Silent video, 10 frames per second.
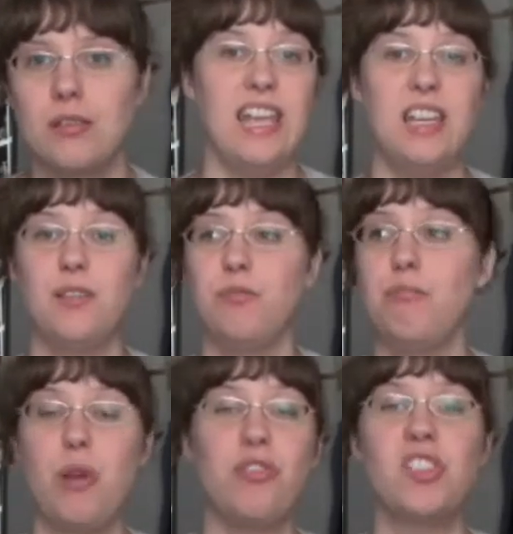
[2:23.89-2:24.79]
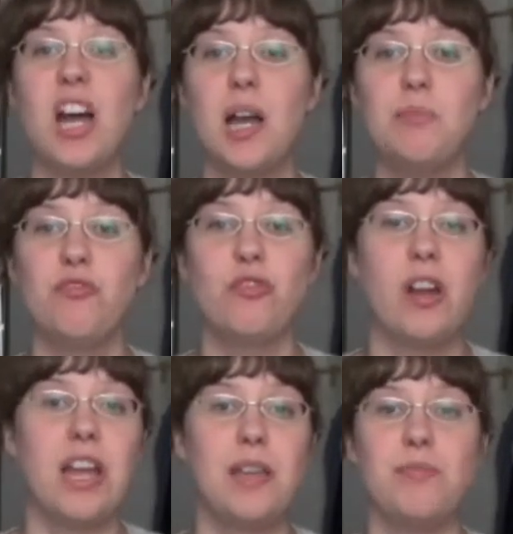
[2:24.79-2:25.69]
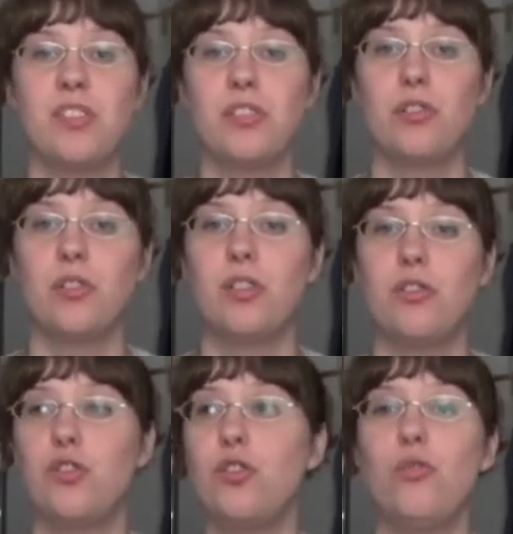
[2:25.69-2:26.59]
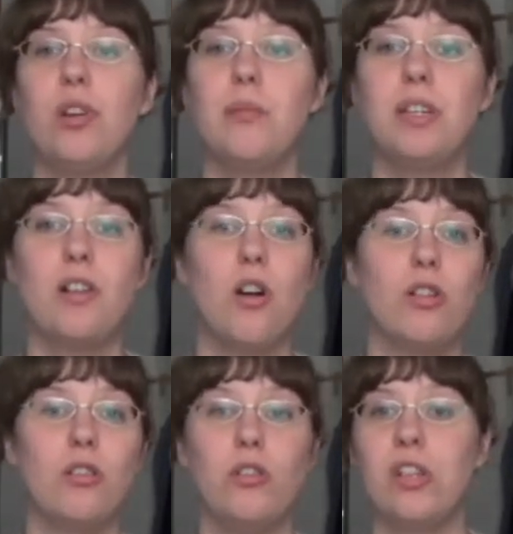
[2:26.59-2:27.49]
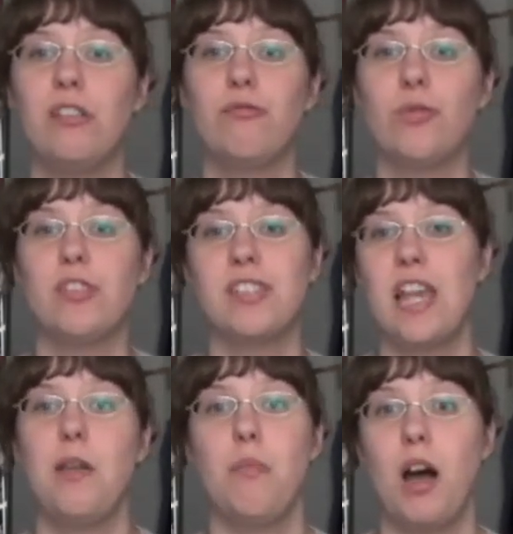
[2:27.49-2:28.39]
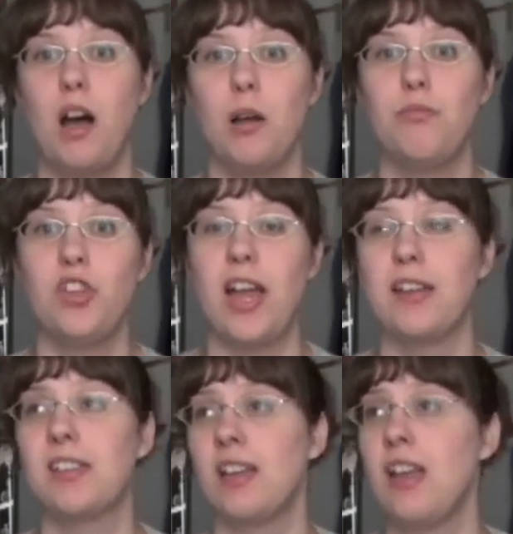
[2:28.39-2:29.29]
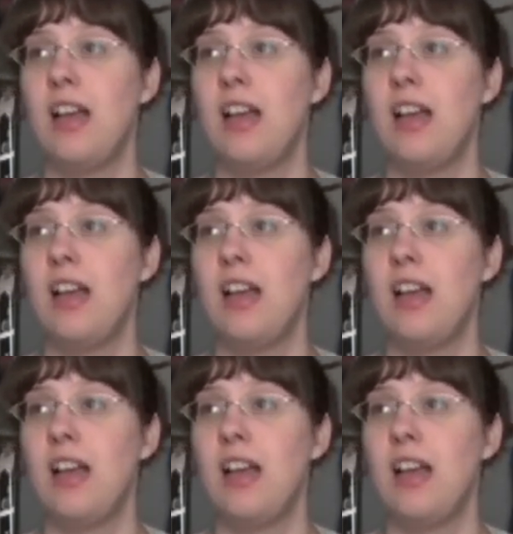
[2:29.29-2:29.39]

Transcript: In both time frames, the, the two women are looking for the same object.